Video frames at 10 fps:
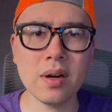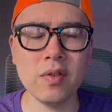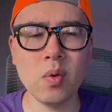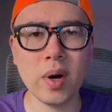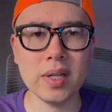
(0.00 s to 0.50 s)
if
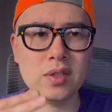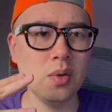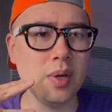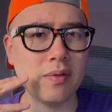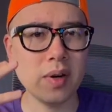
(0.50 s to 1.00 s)
you wanted
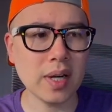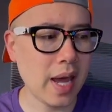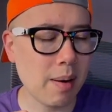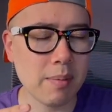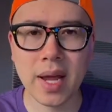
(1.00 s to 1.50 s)
two different
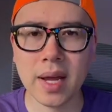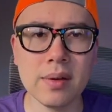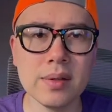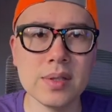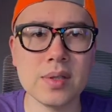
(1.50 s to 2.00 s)
camera
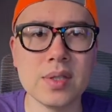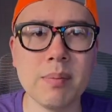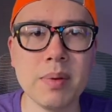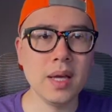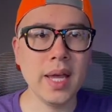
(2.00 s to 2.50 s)
angles or
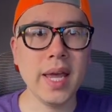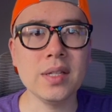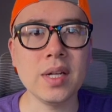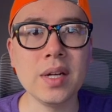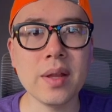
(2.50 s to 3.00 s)
something.
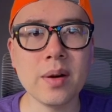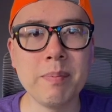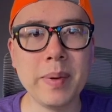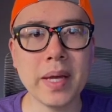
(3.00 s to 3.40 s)
And another big